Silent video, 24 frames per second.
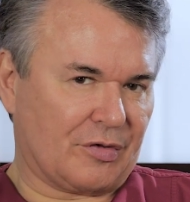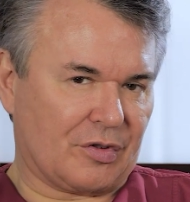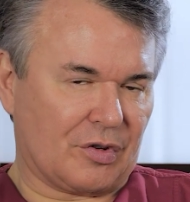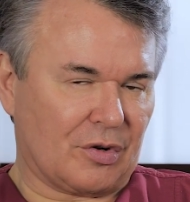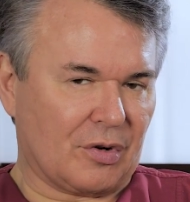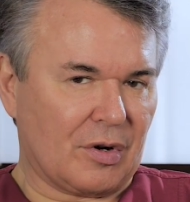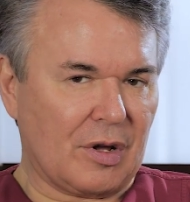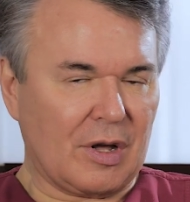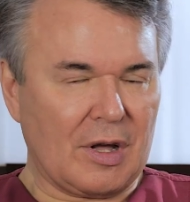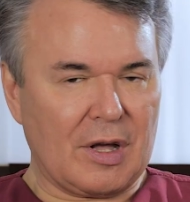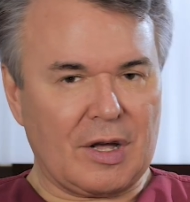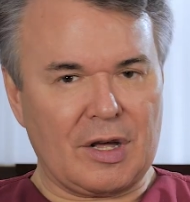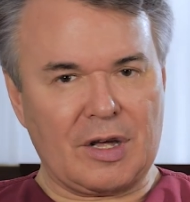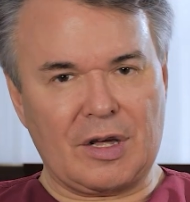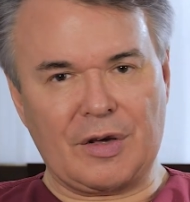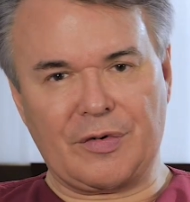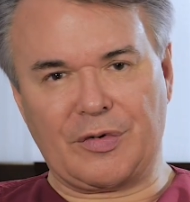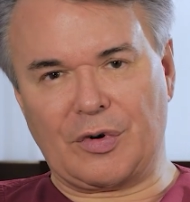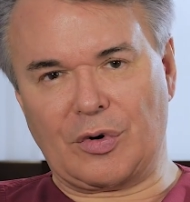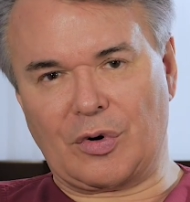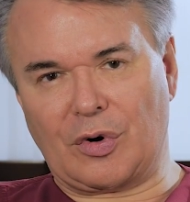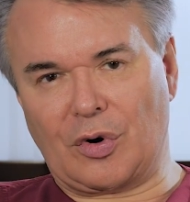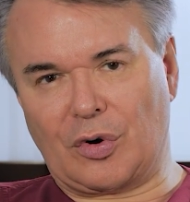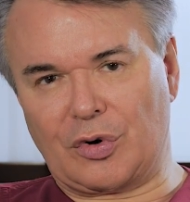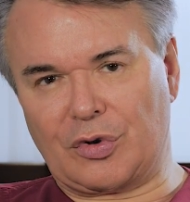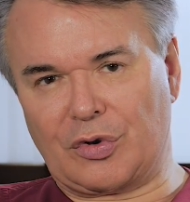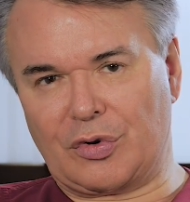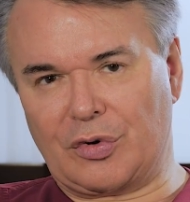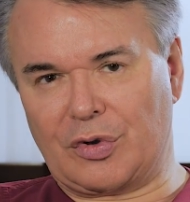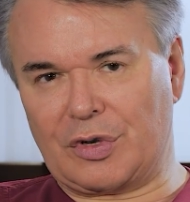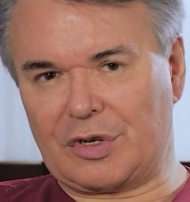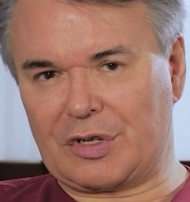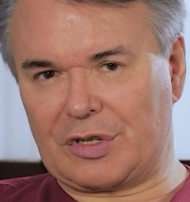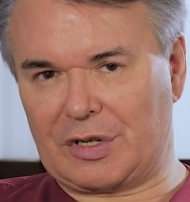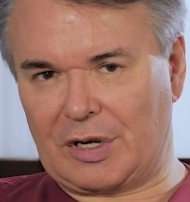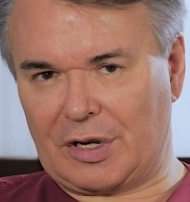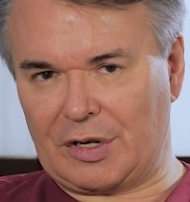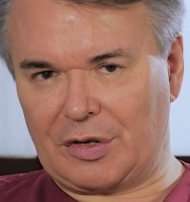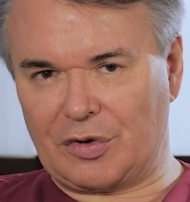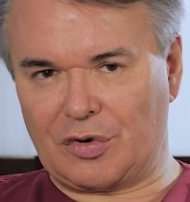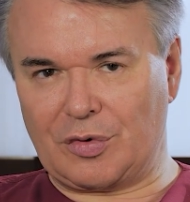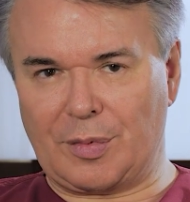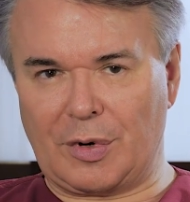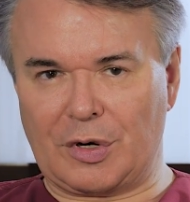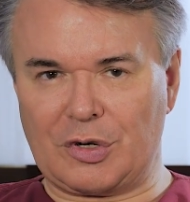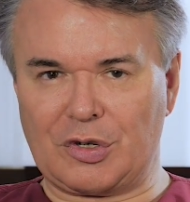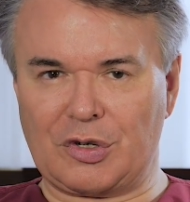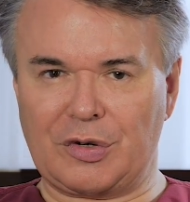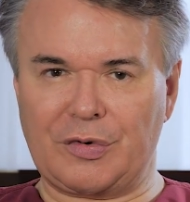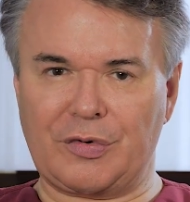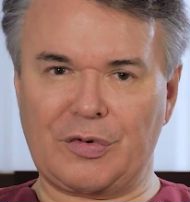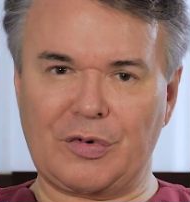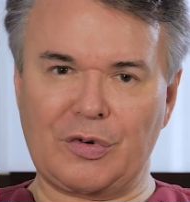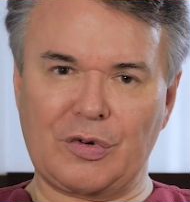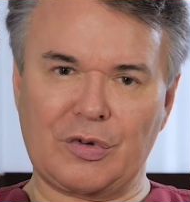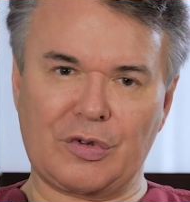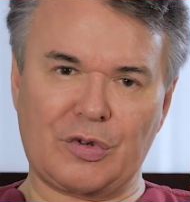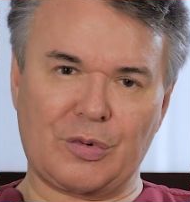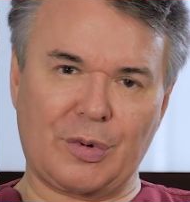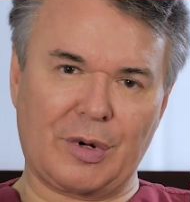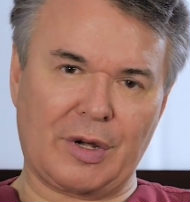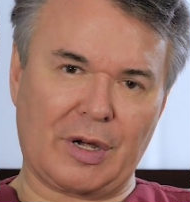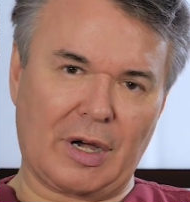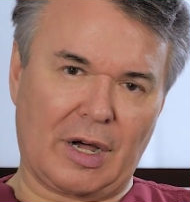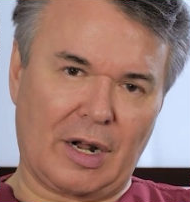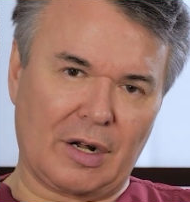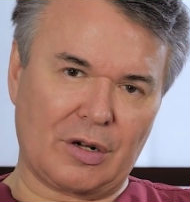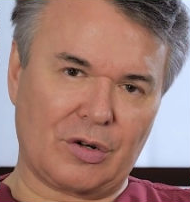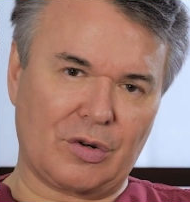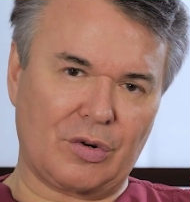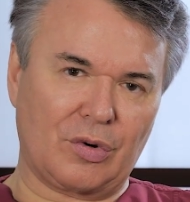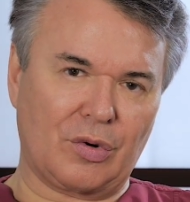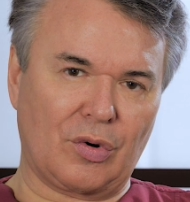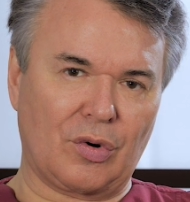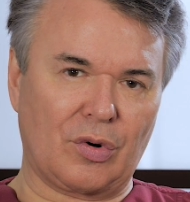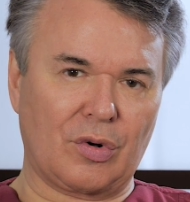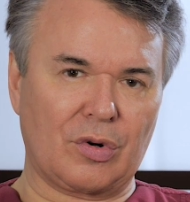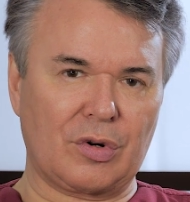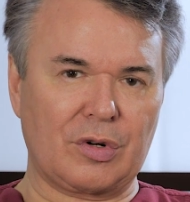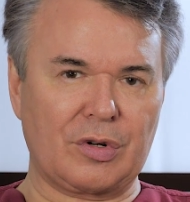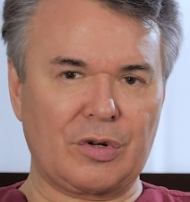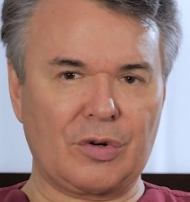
So if you go to the sun too much, if you drink alcohol,